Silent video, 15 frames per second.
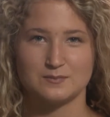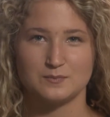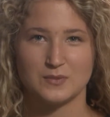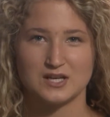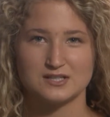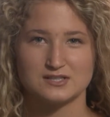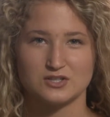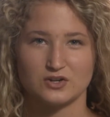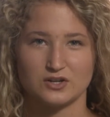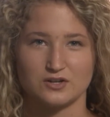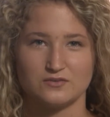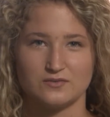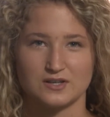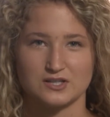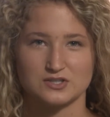Minnesota
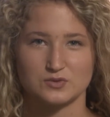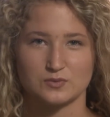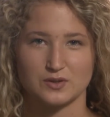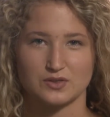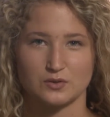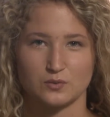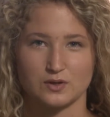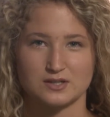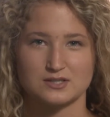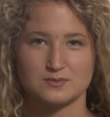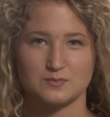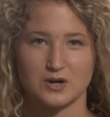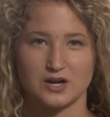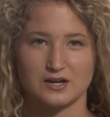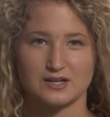finished with the worst
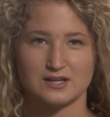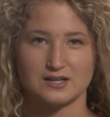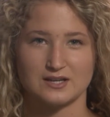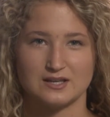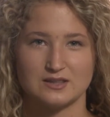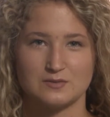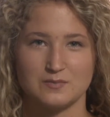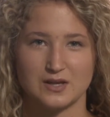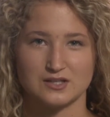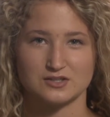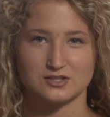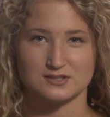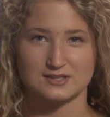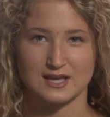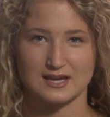mark in the
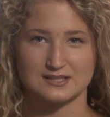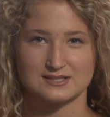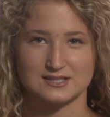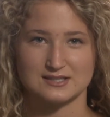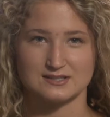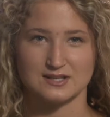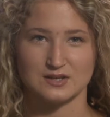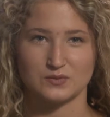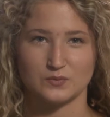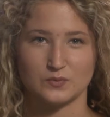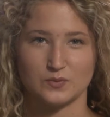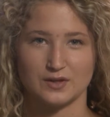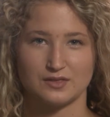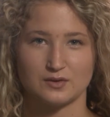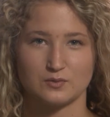majors last season
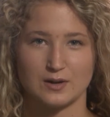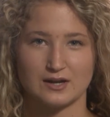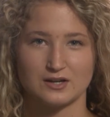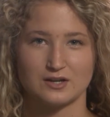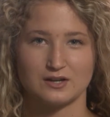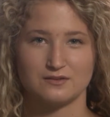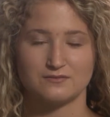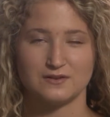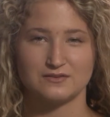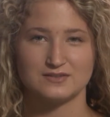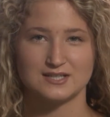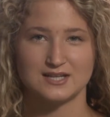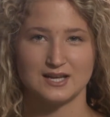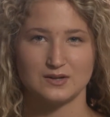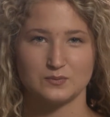with a record of
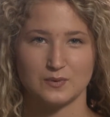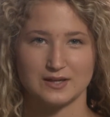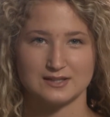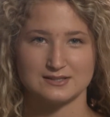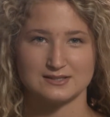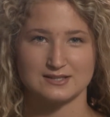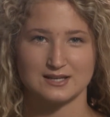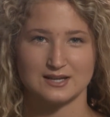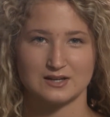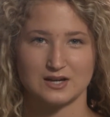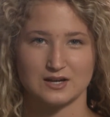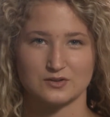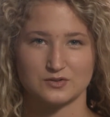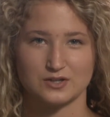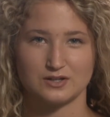59 wins and
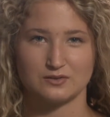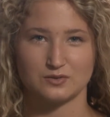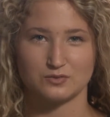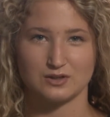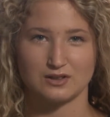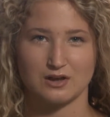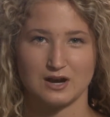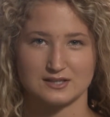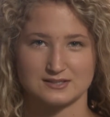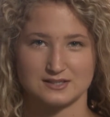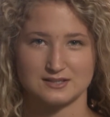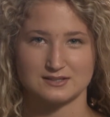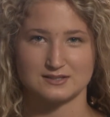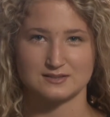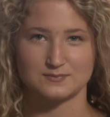103
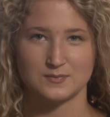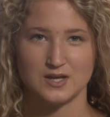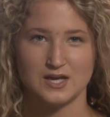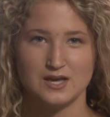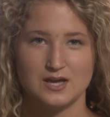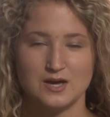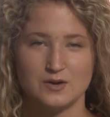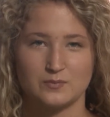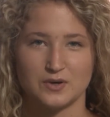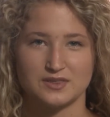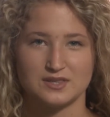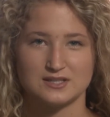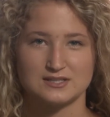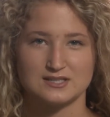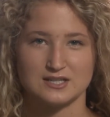losses. But
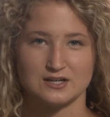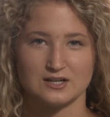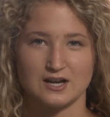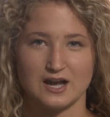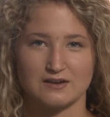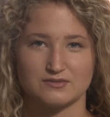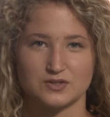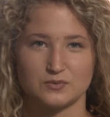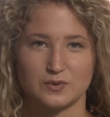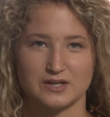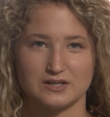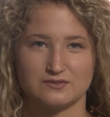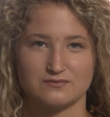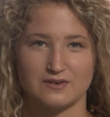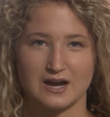this year, after winning
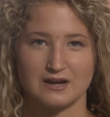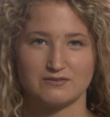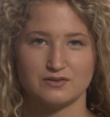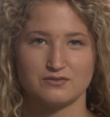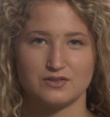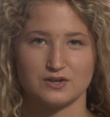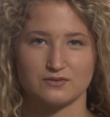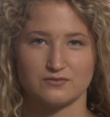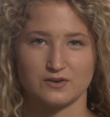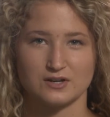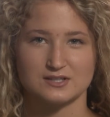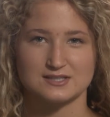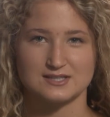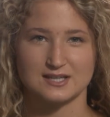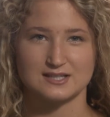five of their
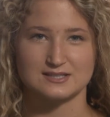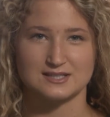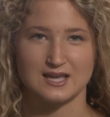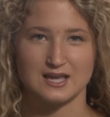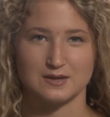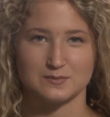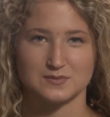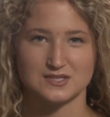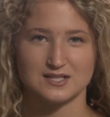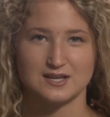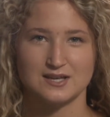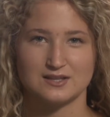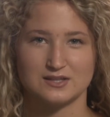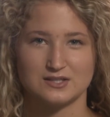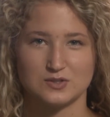first six games,
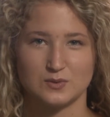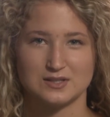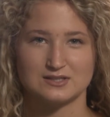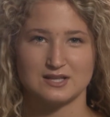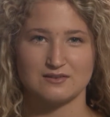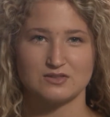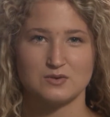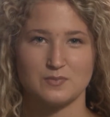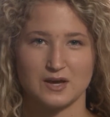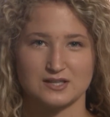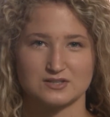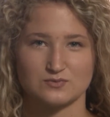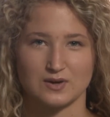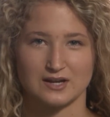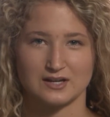the Twins have the
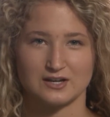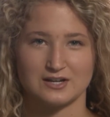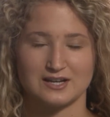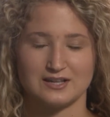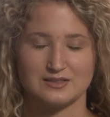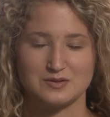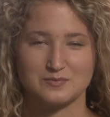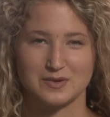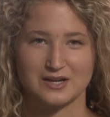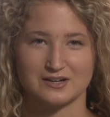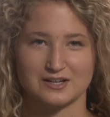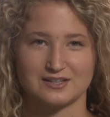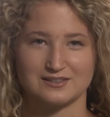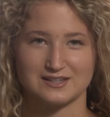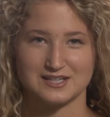best record in the
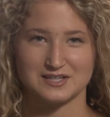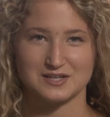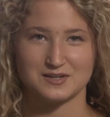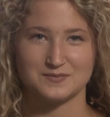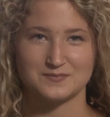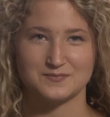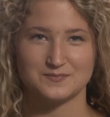American League.